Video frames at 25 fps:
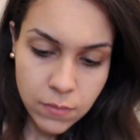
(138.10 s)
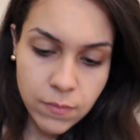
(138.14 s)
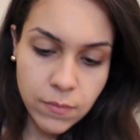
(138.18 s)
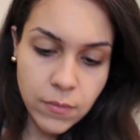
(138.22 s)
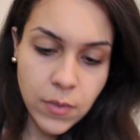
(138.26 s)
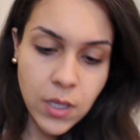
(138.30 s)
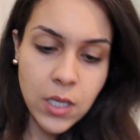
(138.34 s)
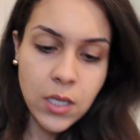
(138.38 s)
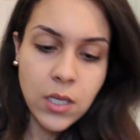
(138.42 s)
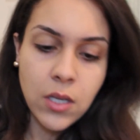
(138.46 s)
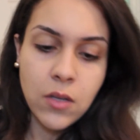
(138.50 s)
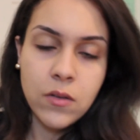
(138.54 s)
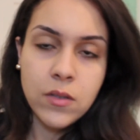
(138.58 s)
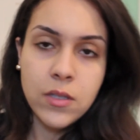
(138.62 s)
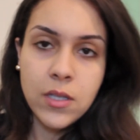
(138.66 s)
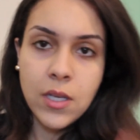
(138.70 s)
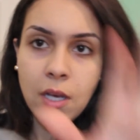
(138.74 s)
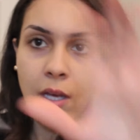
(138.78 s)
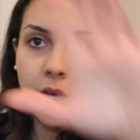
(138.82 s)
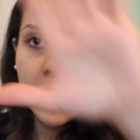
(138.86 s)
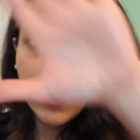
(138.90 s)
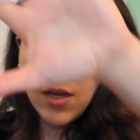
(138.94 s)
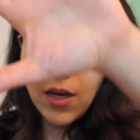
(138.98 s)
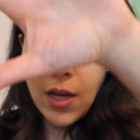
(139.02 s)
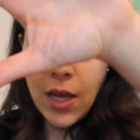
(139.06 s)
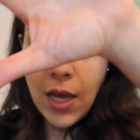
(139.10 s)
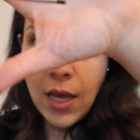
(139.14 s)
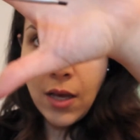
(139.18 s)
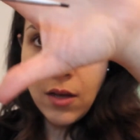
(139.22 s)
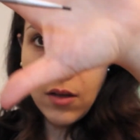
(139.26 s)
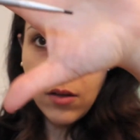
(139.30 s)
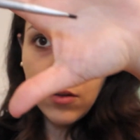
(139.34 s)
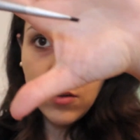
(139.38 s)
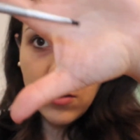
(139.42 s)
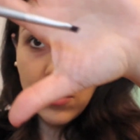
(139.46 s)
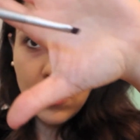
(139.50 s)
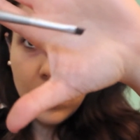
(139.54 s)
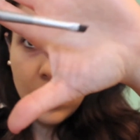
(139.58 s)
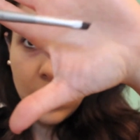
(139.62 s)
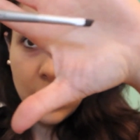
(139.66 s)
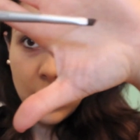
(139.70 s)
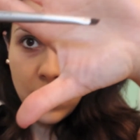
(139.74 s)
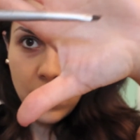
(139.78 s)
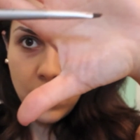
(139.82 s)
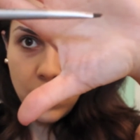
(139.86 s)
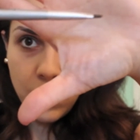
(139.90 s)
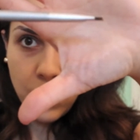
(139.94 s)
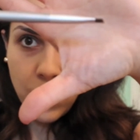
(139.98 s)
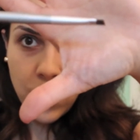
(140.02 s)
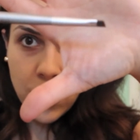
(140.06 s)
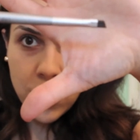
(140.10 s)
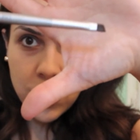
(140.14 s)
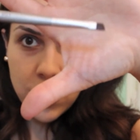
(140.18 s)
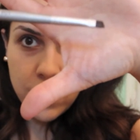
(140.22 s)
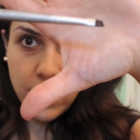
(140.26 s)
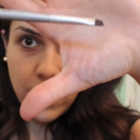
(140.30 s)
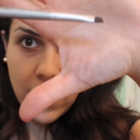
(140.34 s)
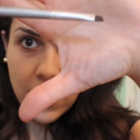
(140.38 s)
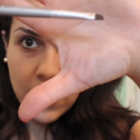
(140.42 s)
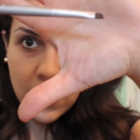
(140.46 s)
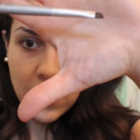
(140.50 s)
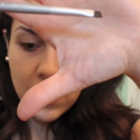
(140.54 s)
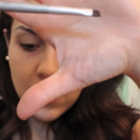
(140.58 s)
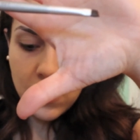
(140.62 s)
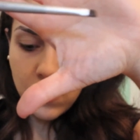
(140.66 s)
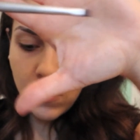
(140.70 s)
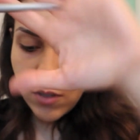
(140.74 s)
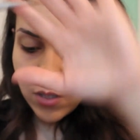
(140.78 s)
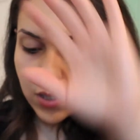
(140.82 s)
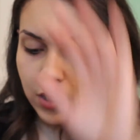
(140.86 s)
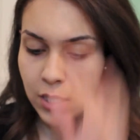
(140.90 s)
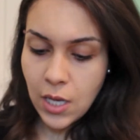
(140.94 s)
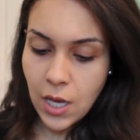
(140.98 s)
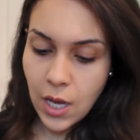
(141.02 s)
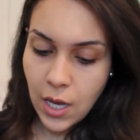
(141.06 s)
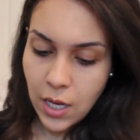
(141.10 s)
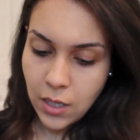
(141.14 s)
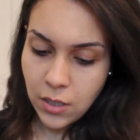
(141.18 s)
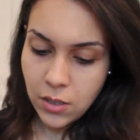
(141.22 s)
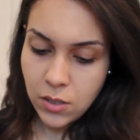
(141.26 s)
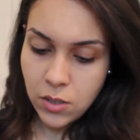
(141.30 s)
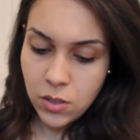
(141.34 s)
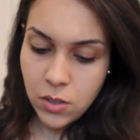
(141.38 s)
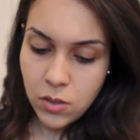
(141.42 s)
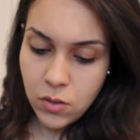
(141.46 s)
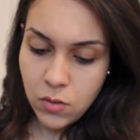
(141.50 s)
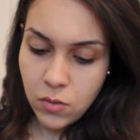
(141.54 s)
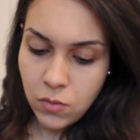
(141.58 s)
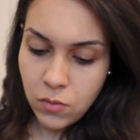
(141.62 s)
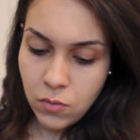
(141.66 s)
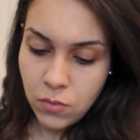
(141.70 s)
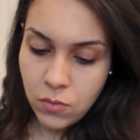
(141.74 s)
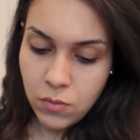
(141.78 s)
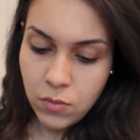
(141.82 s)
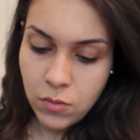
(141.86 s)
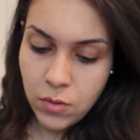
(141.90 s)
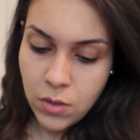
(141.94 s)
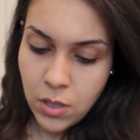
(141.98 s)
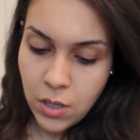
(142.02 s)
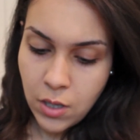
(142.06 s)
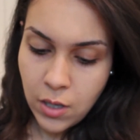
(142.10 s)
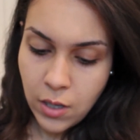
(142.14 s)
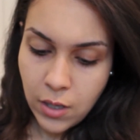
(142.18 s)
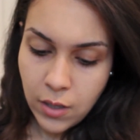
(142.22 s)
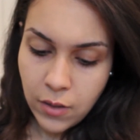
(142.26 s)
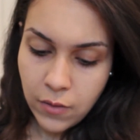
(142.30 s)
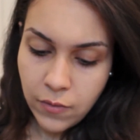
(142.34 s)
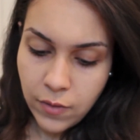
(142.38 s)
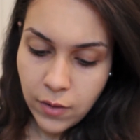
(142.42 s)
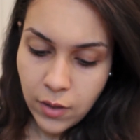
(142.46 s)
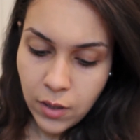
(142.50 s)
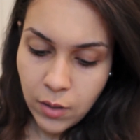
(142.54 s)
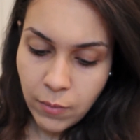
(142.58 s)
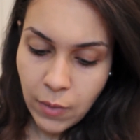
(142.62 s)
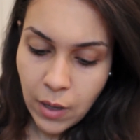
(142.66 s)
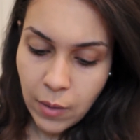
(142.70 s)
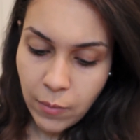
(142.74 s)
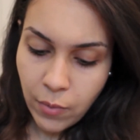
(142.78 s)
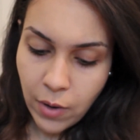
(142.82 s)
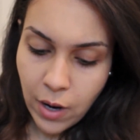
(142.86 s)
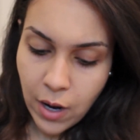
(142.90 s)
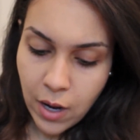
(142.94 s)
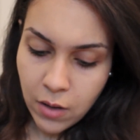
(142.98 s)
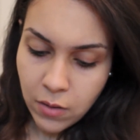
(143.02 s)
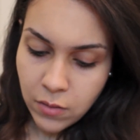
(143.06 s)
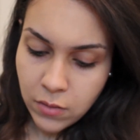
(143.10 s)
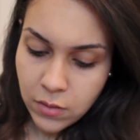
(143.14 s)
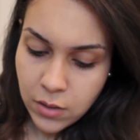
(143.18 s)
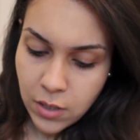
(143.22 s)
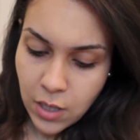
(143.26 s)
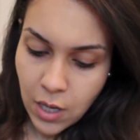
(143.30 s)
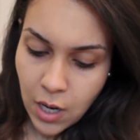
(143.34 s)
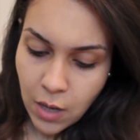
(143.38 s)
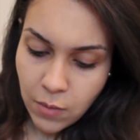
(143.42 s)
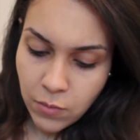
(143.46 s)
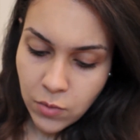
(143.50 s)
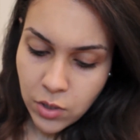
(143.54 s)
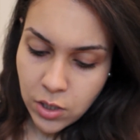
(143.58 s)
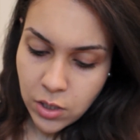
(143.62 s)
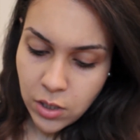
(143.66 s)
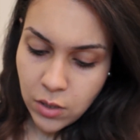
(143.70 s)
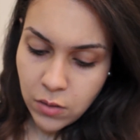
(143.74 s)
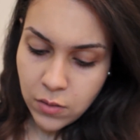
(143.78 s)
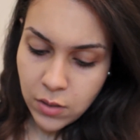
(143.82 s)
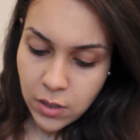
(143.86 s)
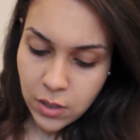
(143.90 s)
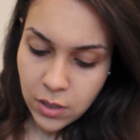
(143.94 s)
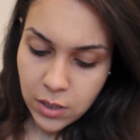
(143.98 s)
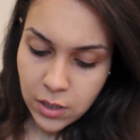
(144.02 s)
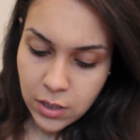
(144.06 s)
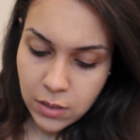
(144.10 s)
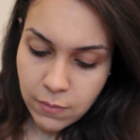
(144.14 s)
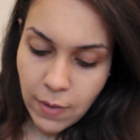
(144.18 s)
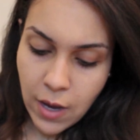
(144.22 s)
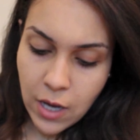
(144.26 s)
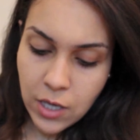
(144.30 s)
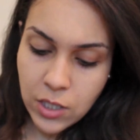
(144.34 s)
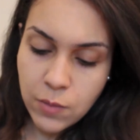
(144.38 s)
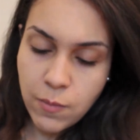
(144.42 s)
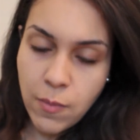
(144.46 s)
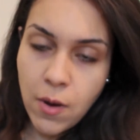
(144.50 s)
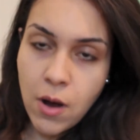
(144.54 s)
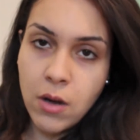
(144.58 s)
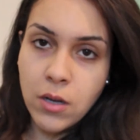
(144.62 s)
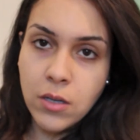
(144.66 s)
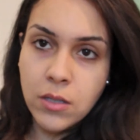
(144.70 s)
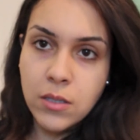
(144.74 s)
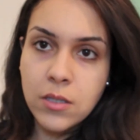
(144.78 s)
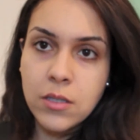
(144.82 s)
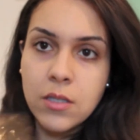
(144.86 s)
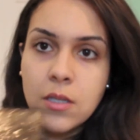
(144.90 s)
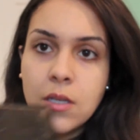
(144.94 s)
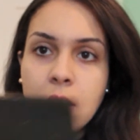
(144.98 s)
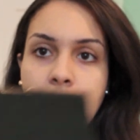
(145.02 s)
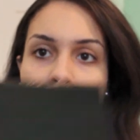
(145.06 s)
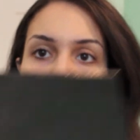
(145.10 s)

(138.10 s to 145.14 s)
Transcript: And using an angled brush by Lise Watier to fill in my brows, and I'm just using the Smashbox